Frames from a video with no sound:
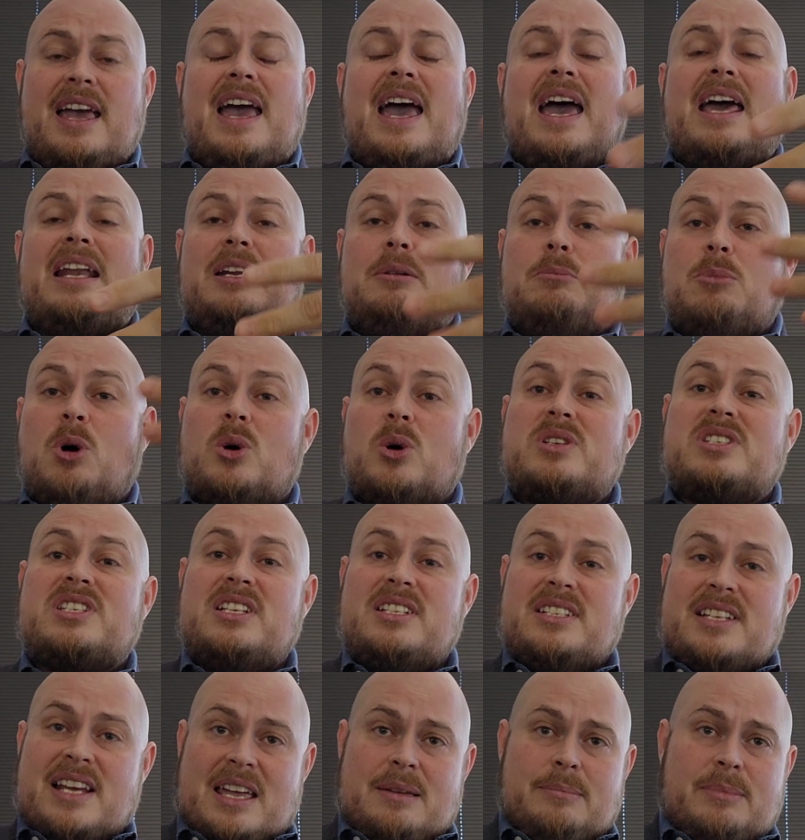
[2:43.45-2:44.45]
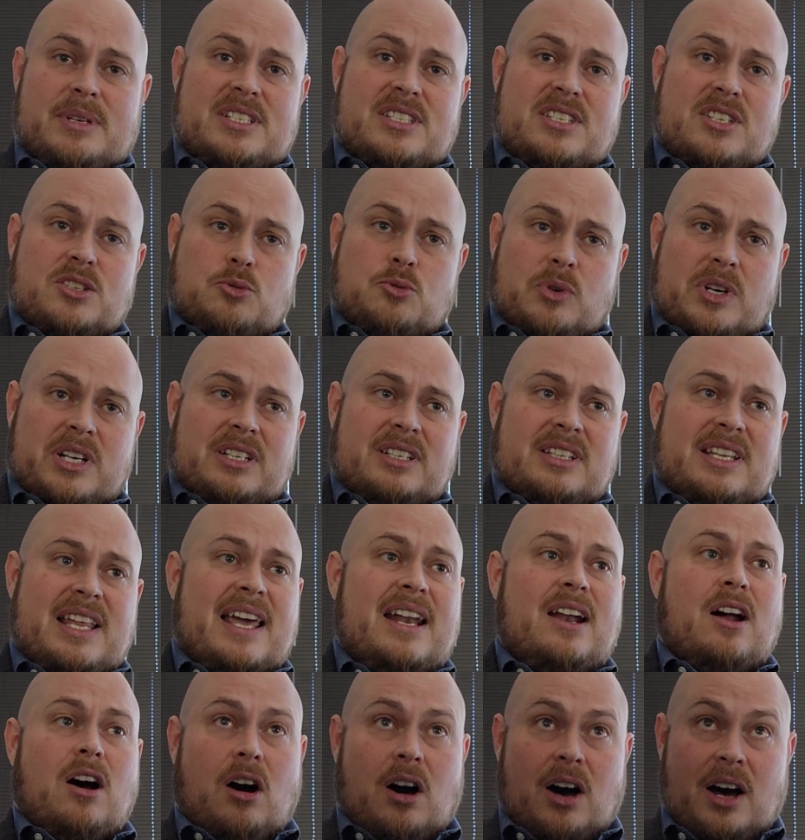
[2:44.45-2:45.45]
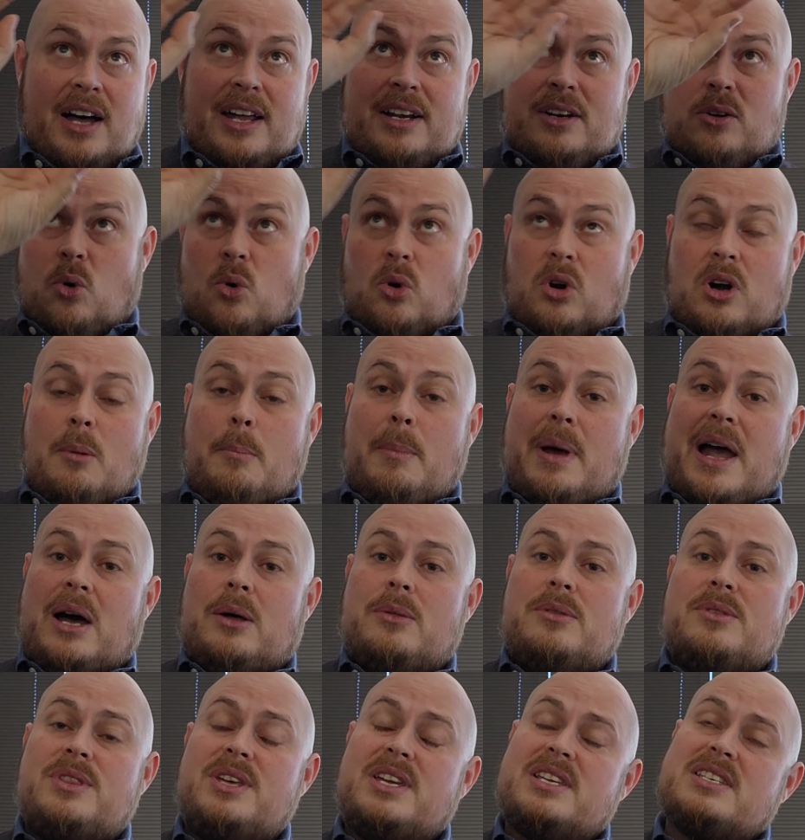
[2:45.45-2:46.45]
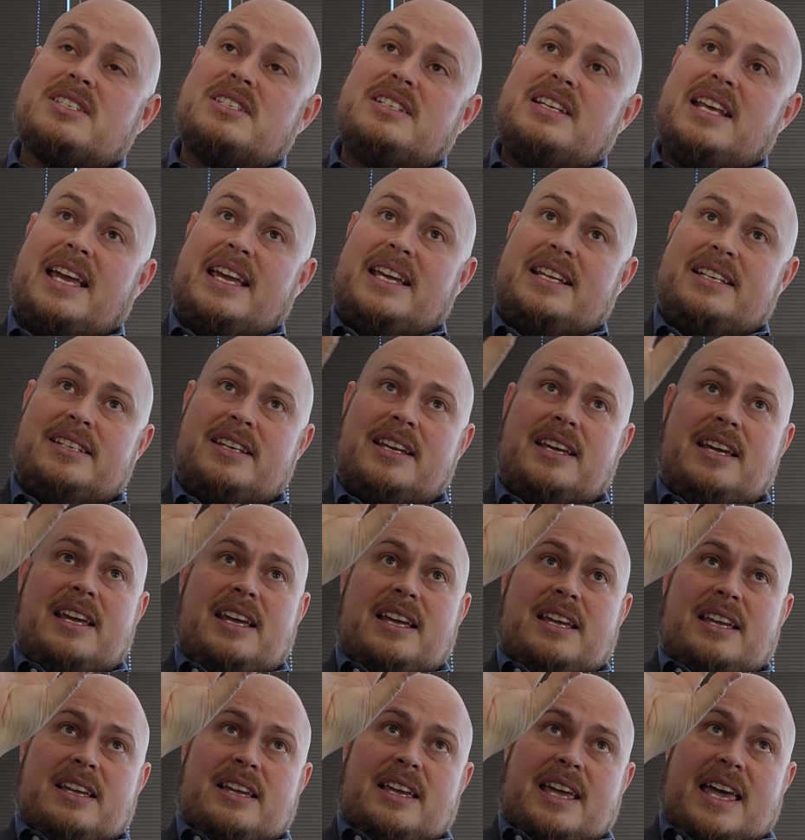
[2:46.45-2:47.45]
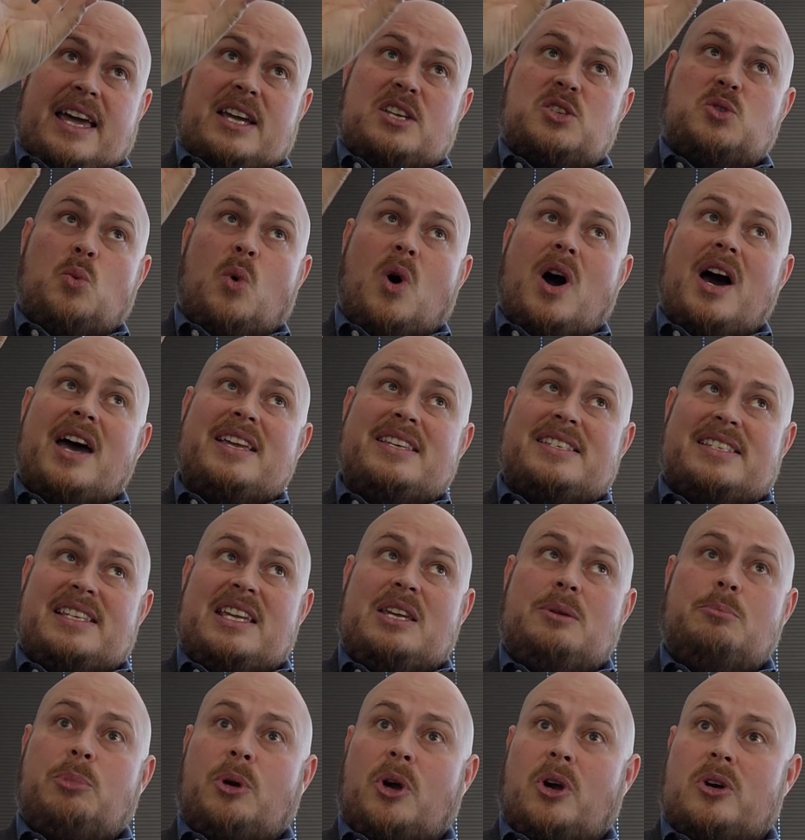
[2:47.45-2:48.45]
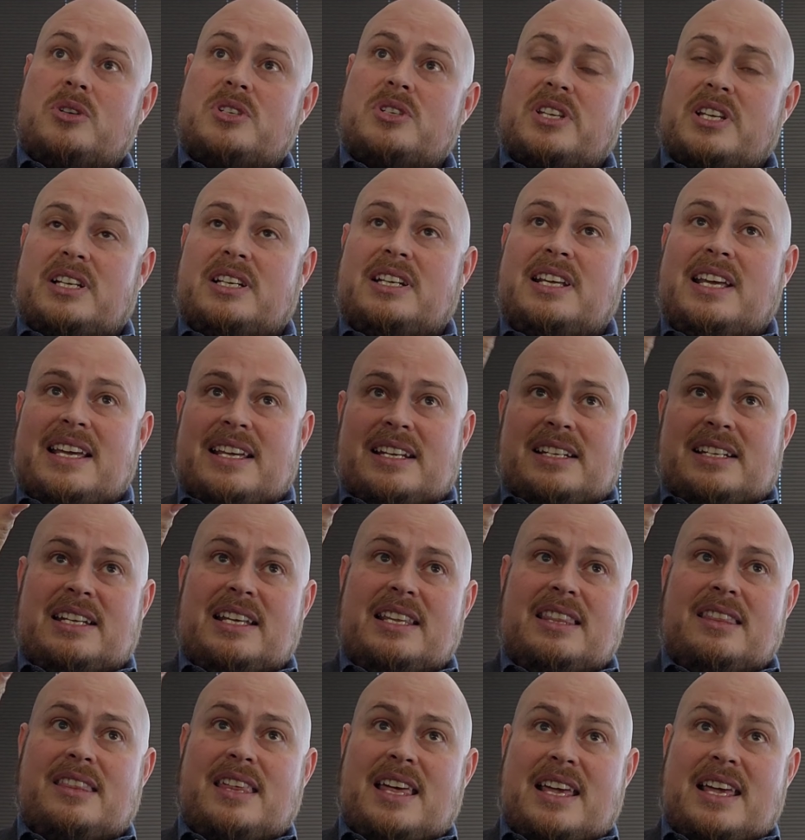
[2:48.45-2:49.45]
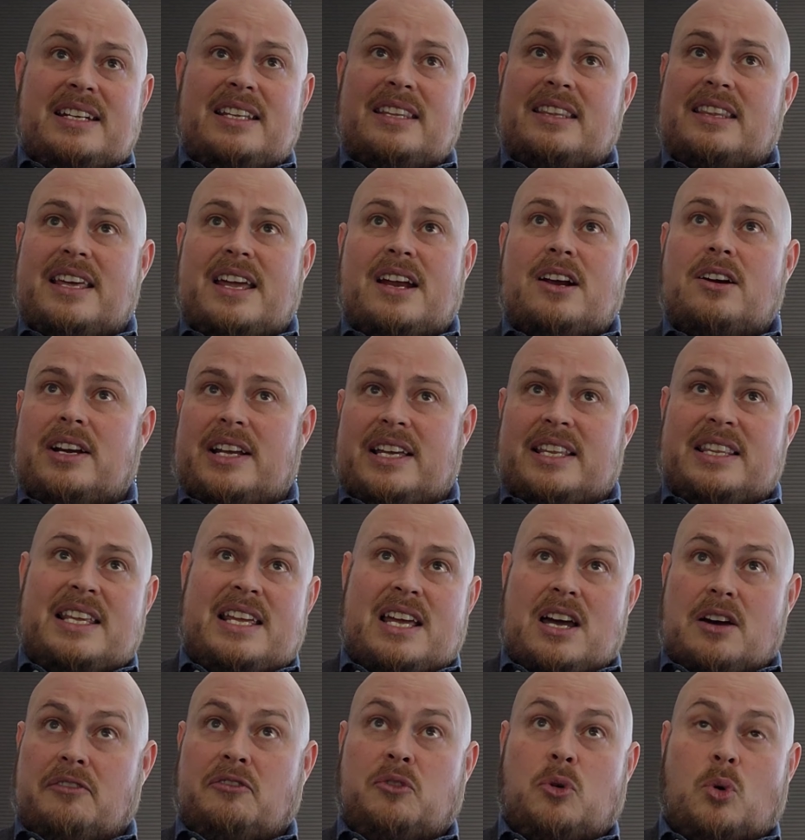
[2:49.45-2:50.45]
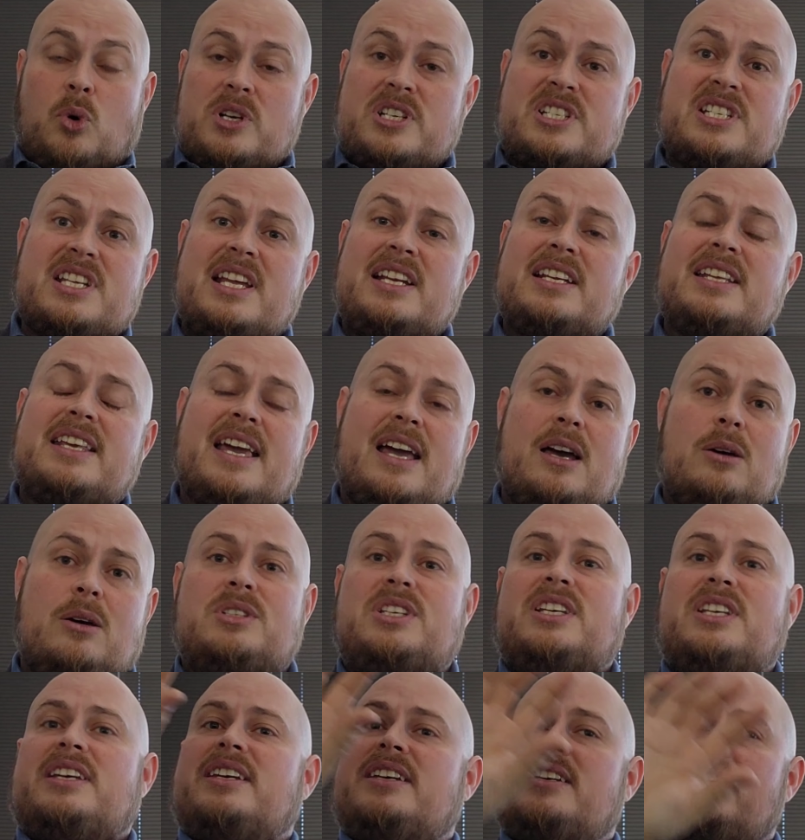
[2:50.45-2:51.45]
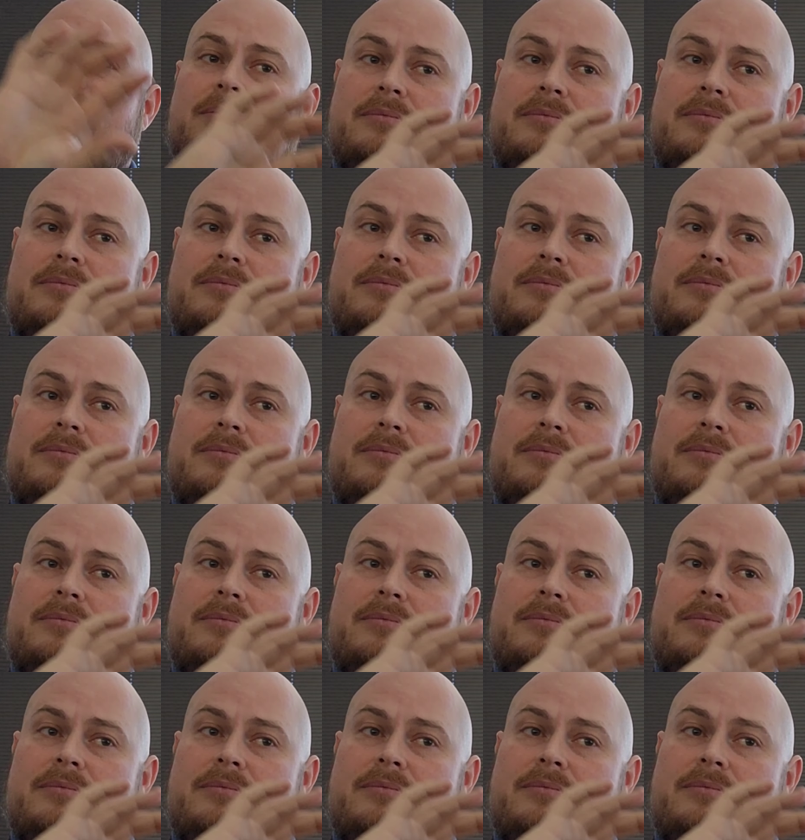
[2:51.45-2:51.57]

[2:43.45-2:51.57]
And in most indictments is written that on or about this date, XYZ person did then and there in the aforesaid county